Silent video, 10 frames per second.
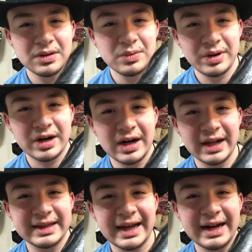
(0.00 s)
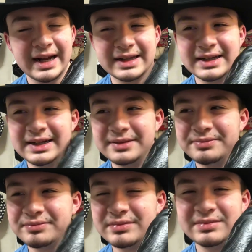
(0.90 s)
what do you call it? Like
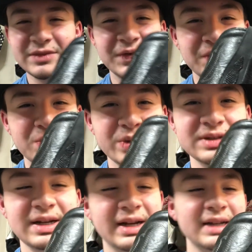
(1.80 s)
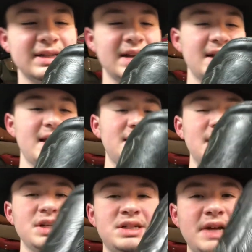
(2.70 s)
the fur was, I guess, and like they
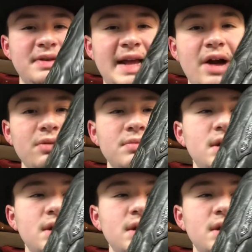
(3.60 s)
just shave it down,